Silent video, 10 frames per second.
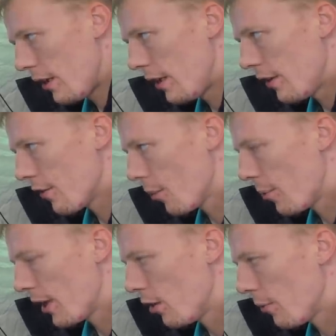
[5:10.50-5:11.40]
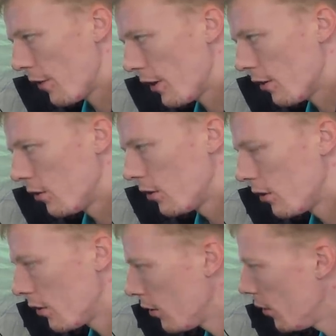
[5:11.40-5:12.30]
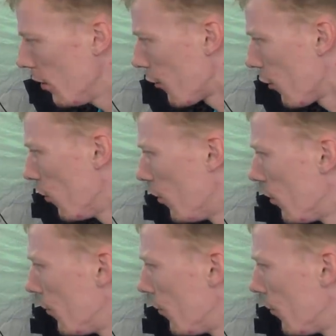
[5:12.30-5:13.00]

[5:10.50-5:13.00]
it's not picking up the signal at all.